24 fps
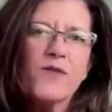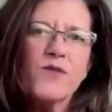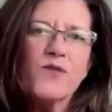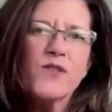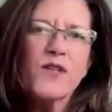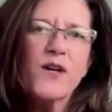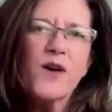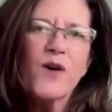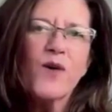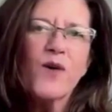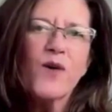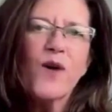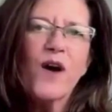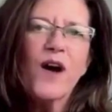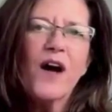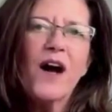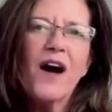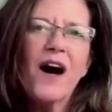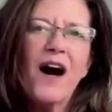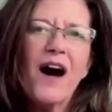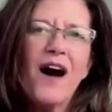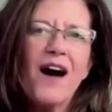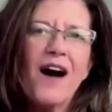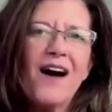So
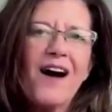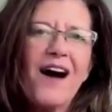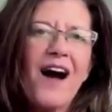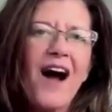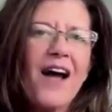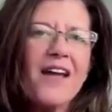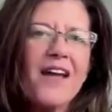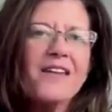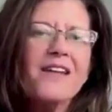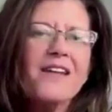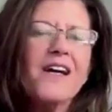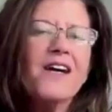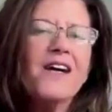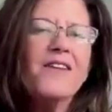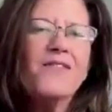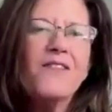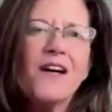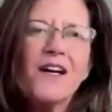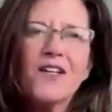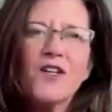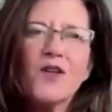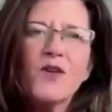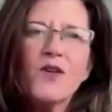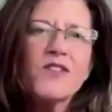I love
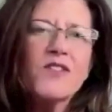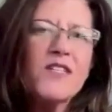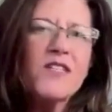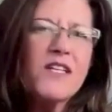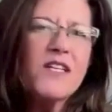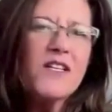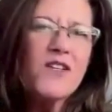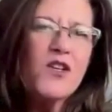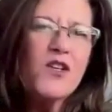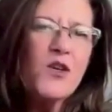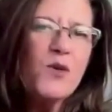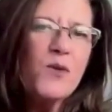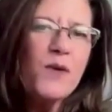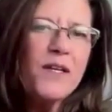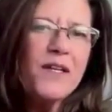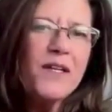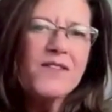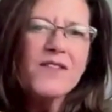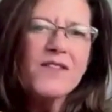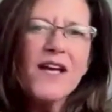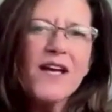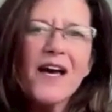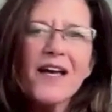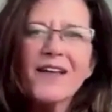uh, Christine Ewan
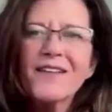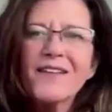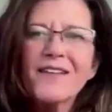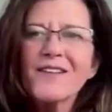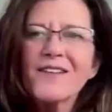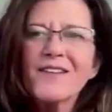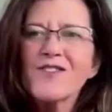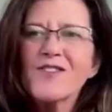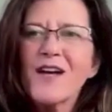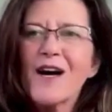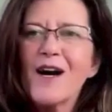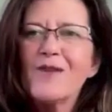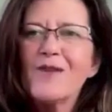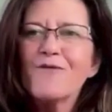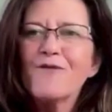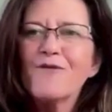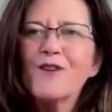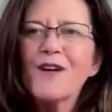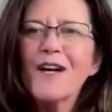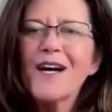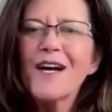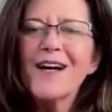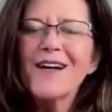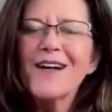is heading this up
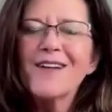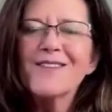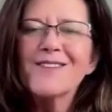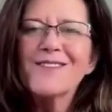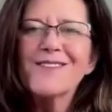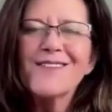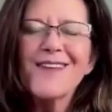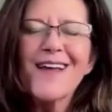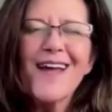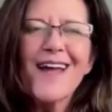for us,